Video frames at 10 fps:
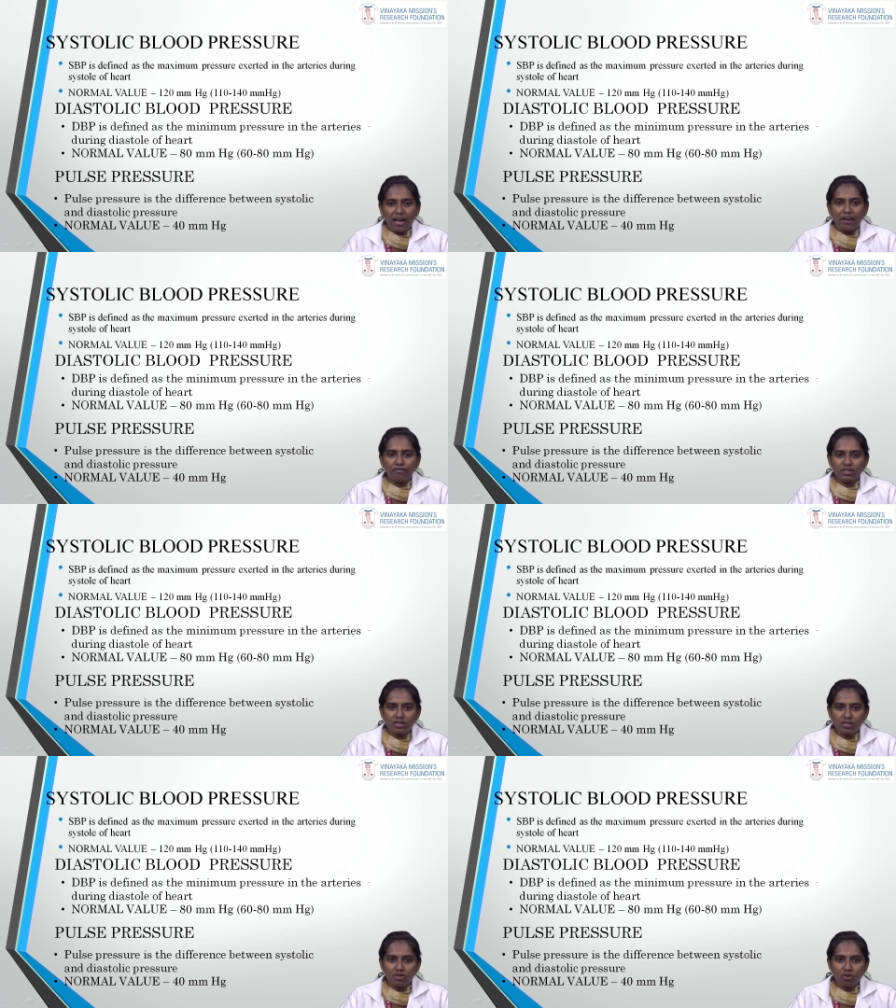After
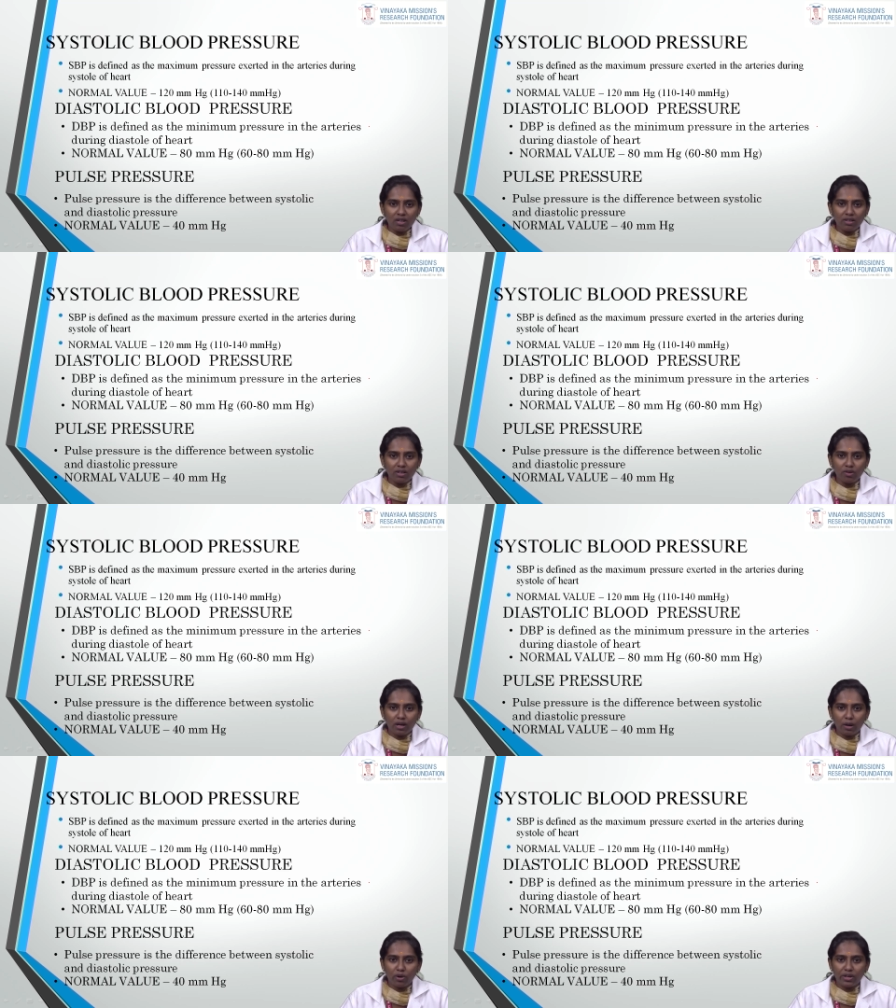systole, you
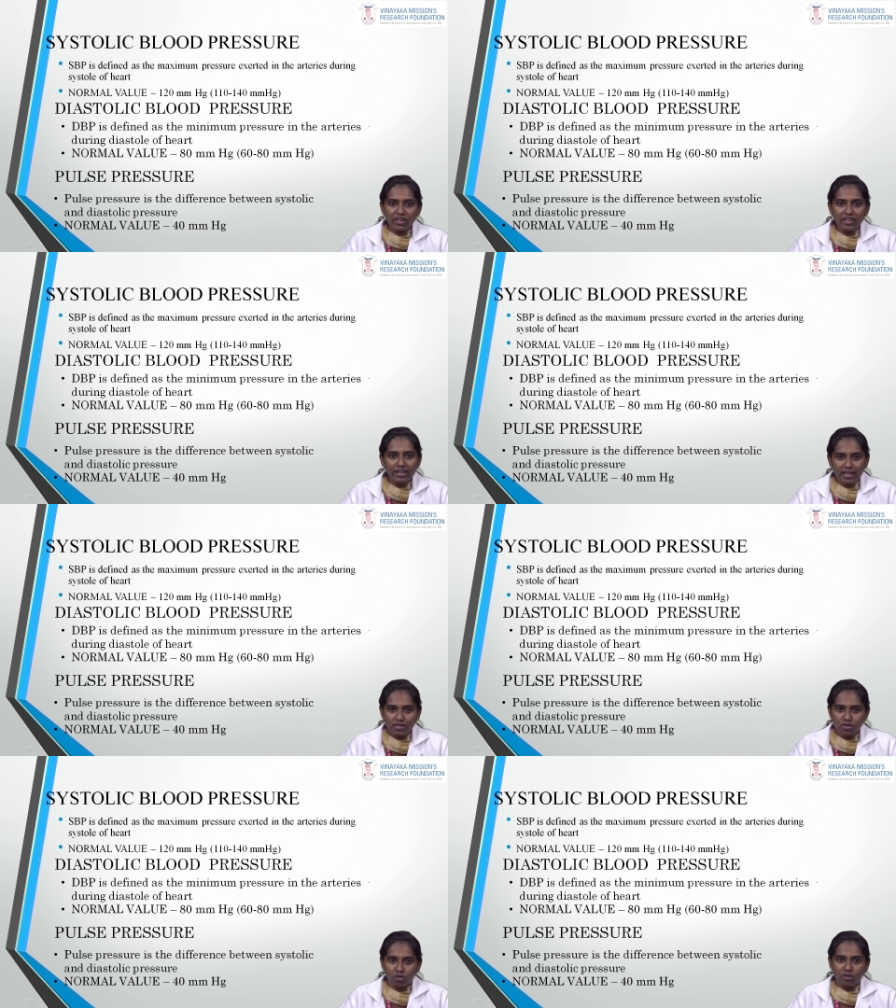will come on to
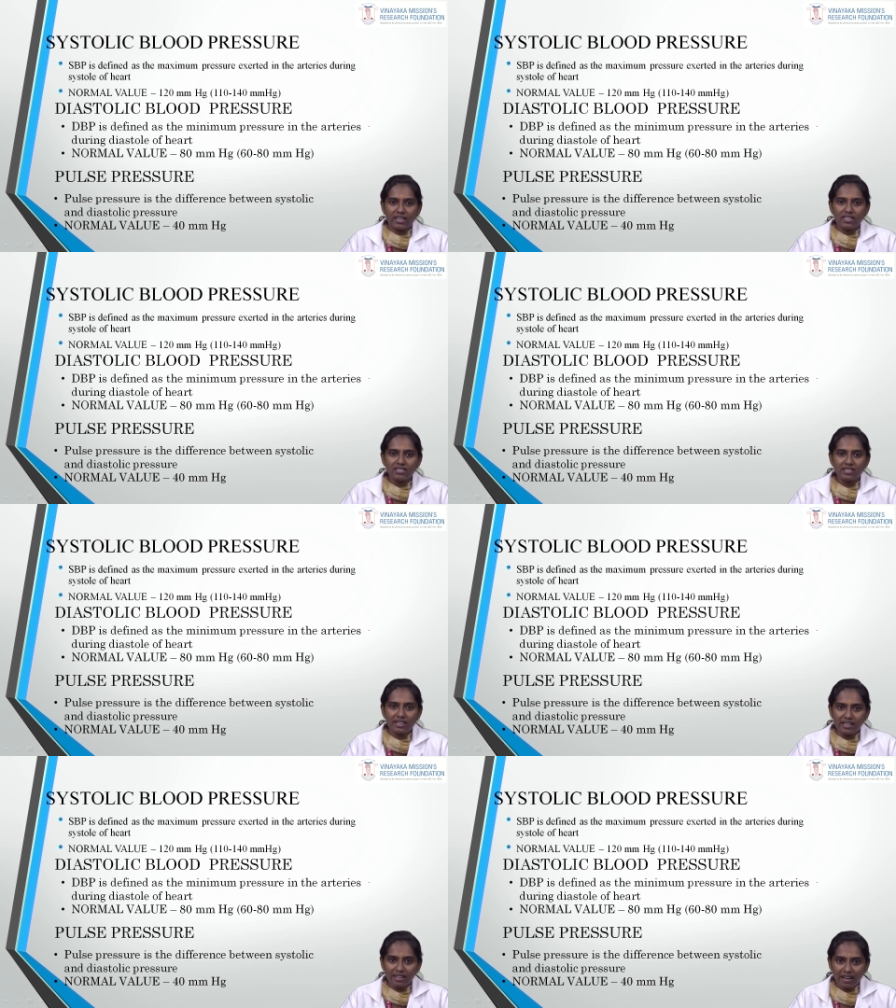diastole, that is
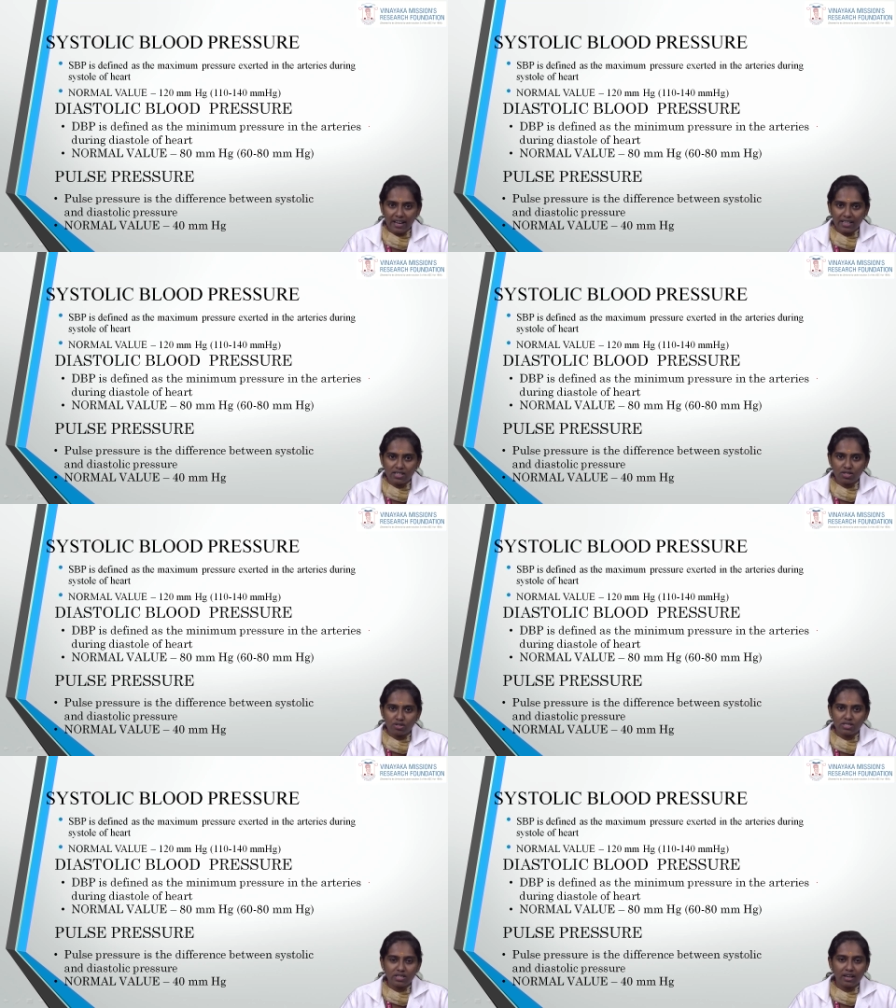in
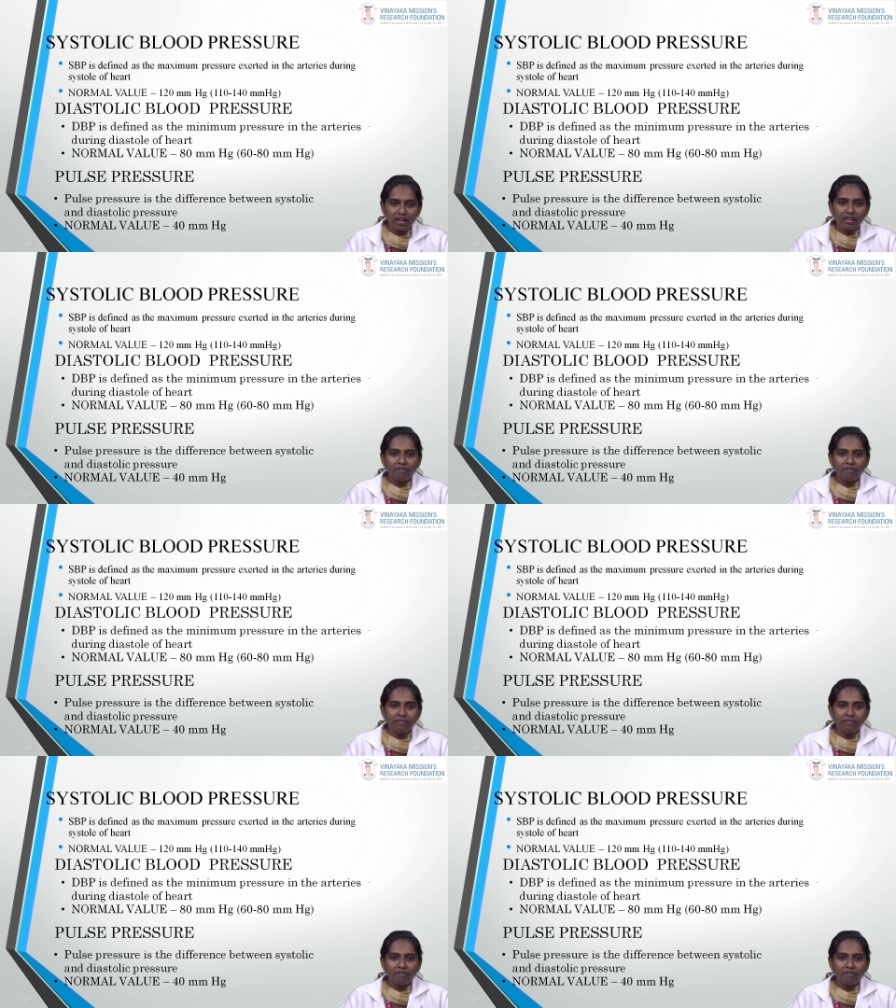relaxation state,